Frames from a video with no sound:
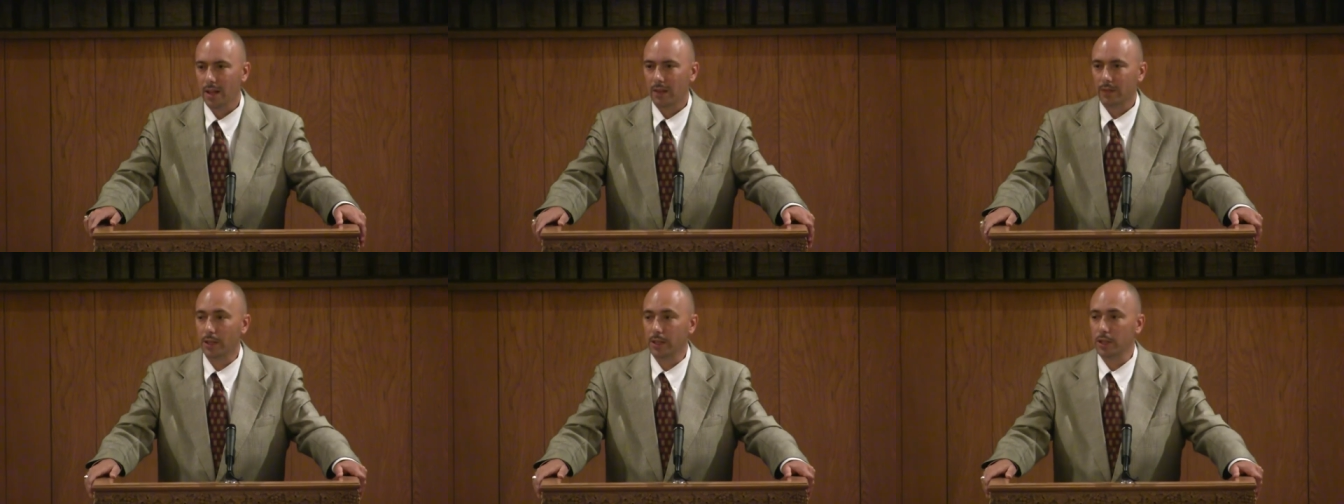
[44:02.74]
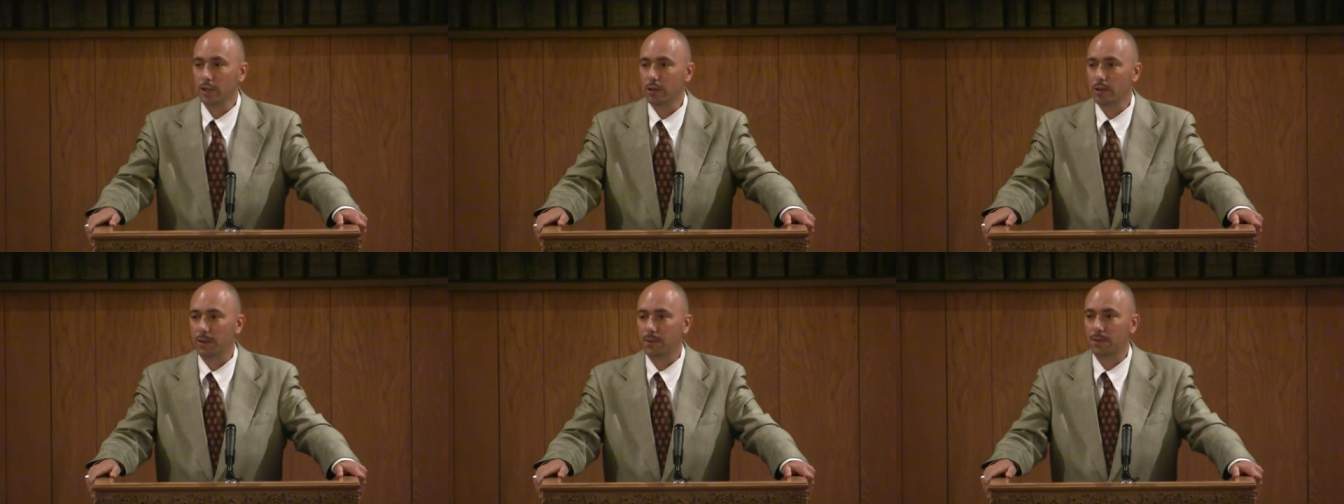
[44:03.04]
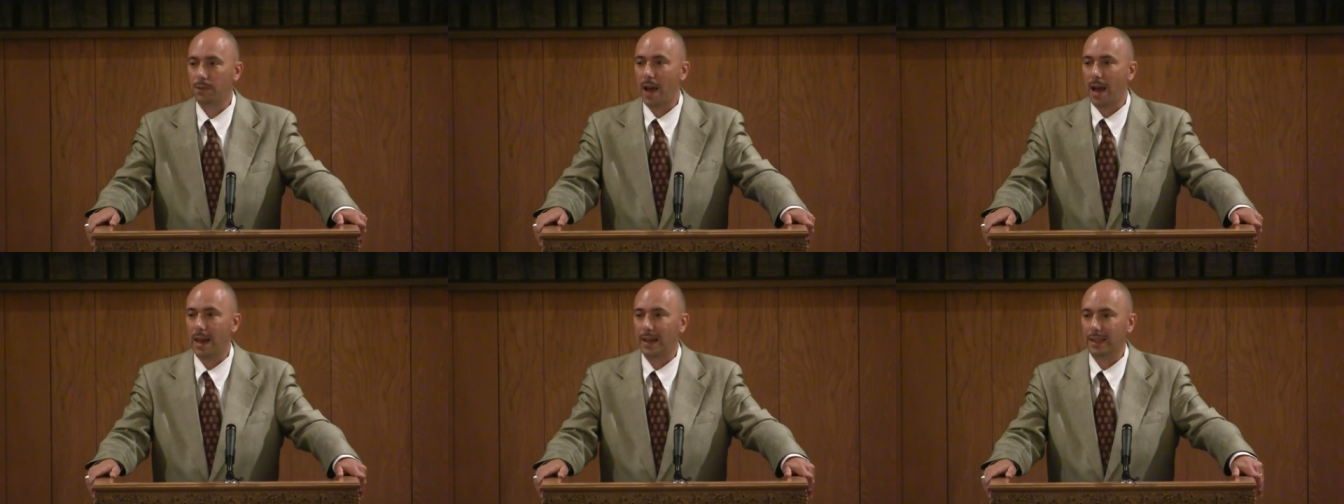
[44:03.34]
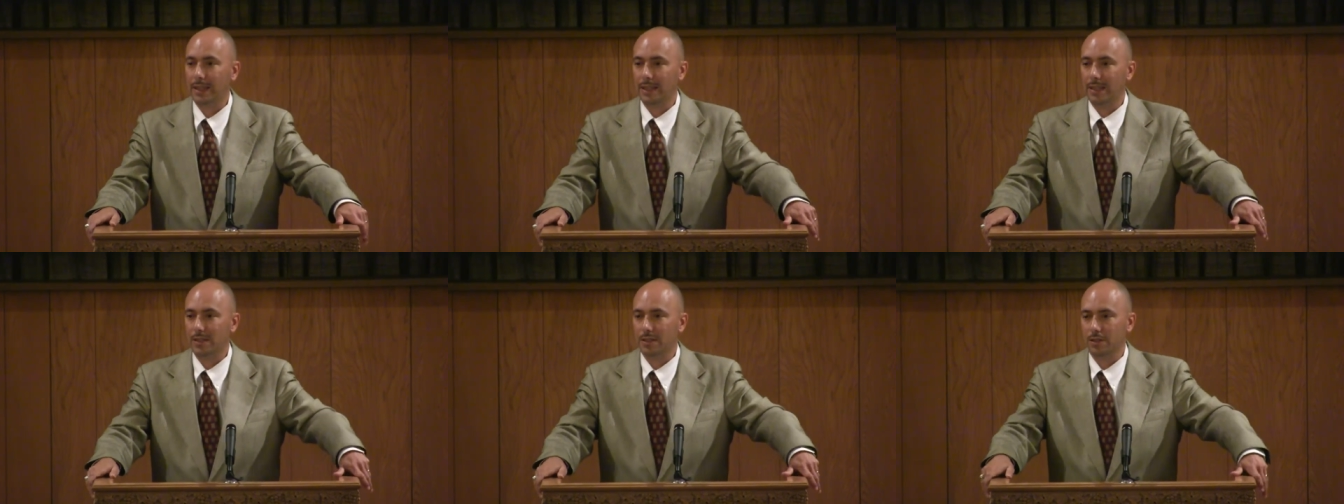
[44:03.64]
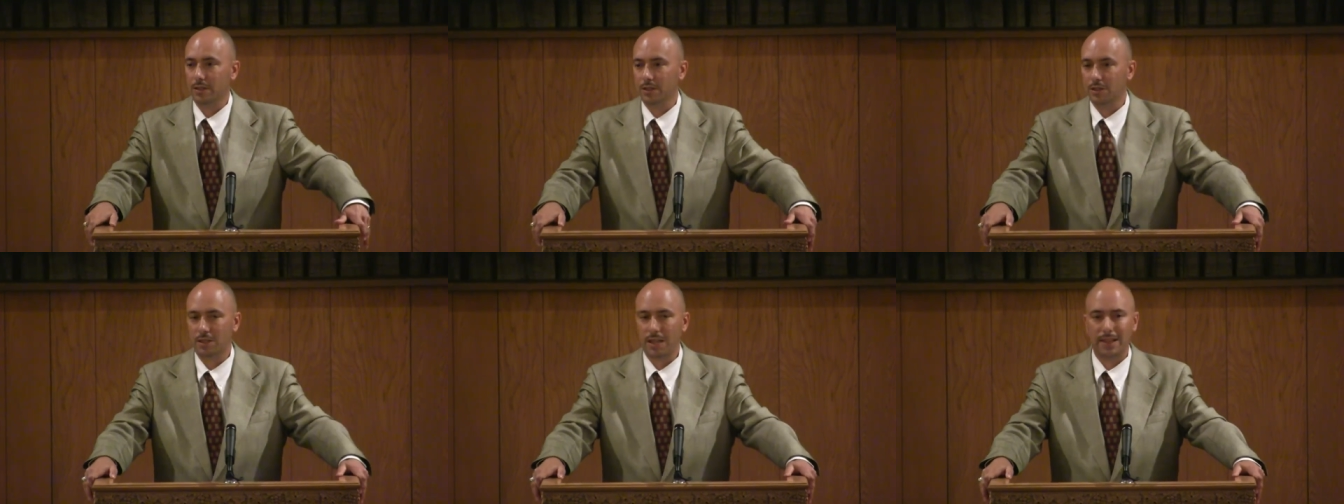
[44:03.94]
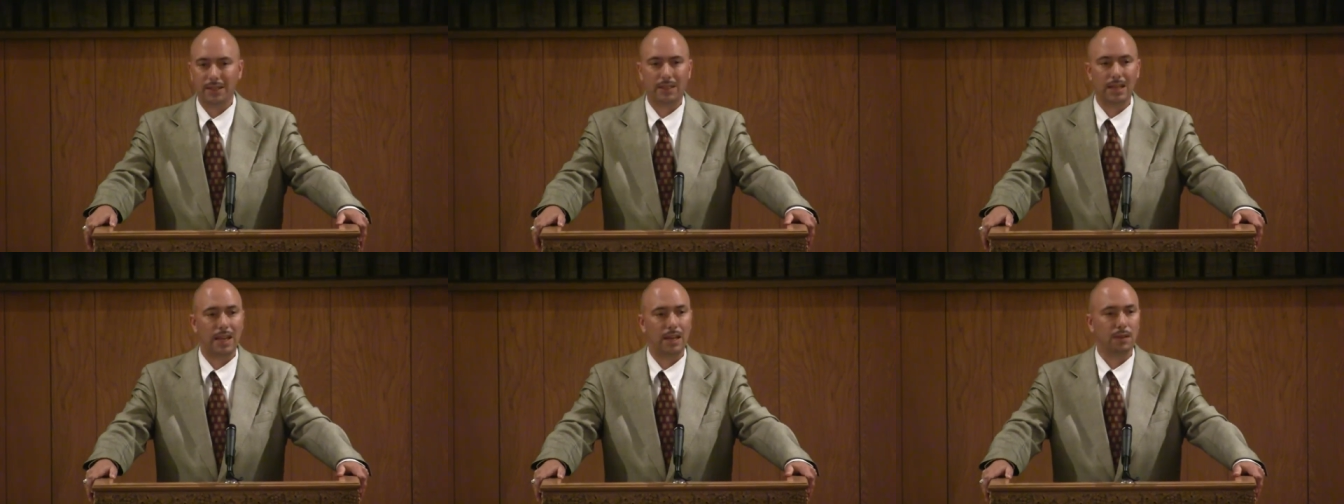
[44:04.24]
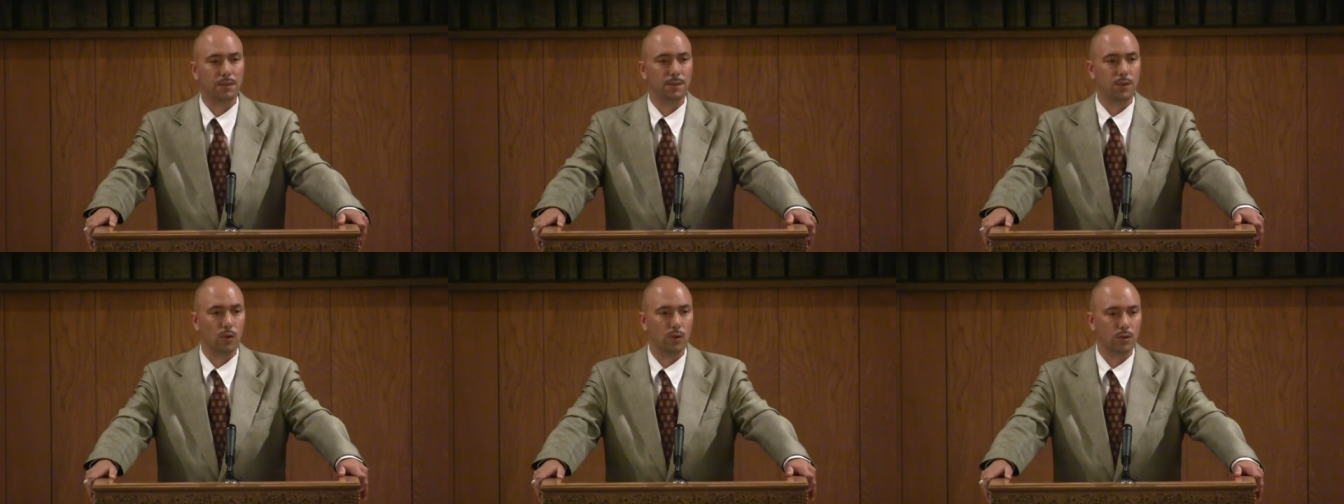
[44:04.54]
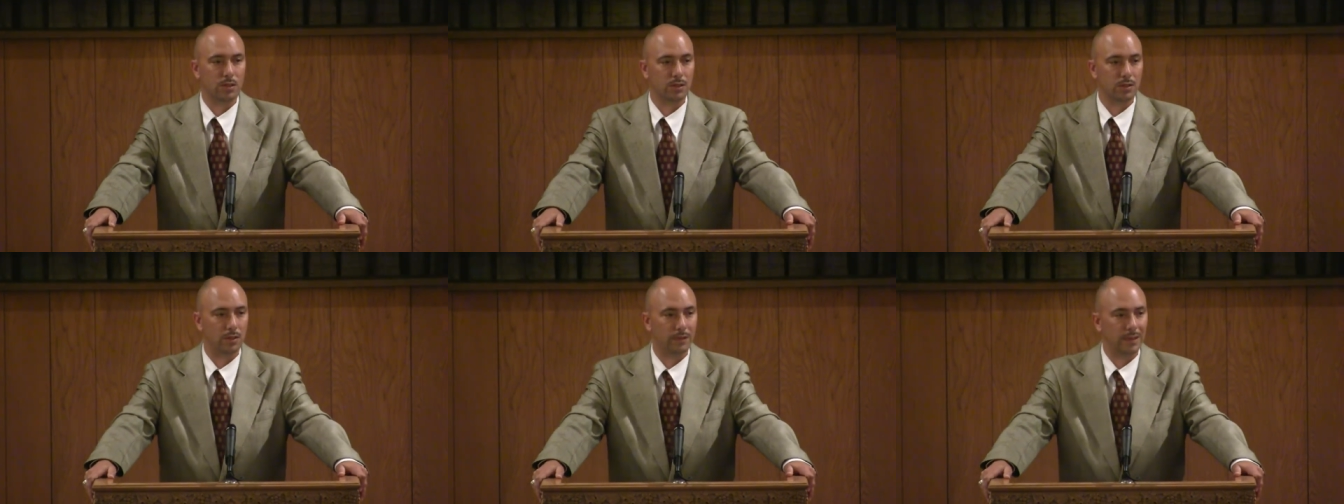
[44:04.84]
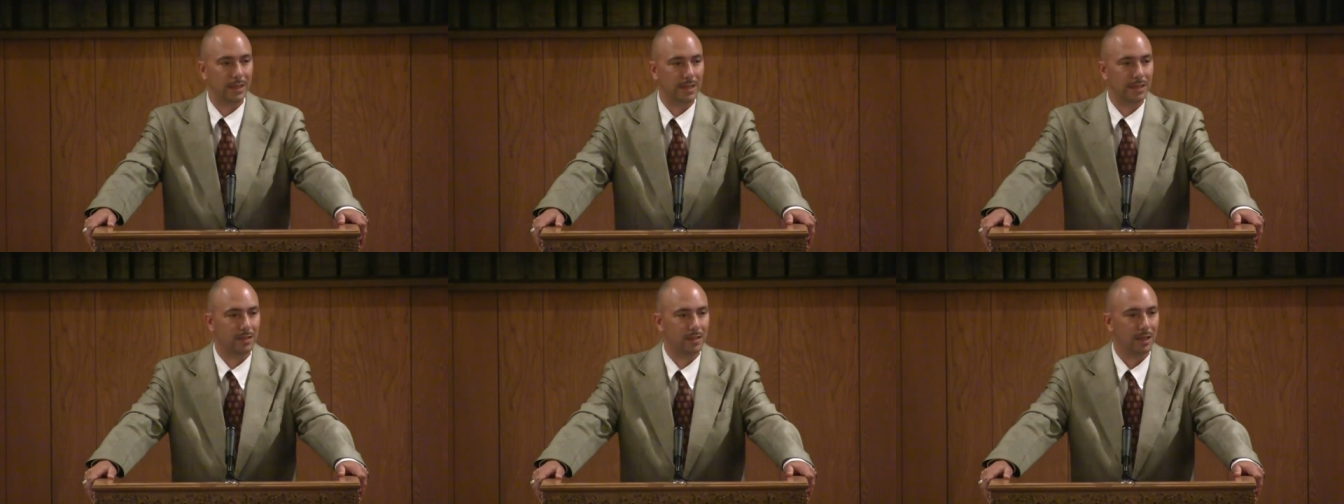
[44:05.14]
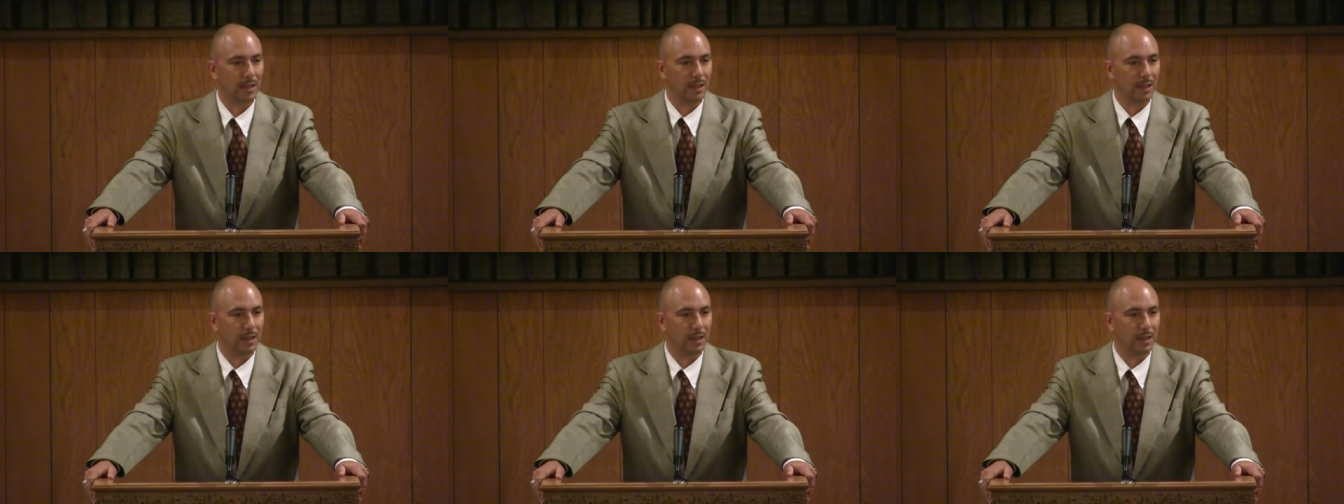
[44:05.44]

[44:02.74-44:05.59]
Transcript: then you can fight against the satanic forces of these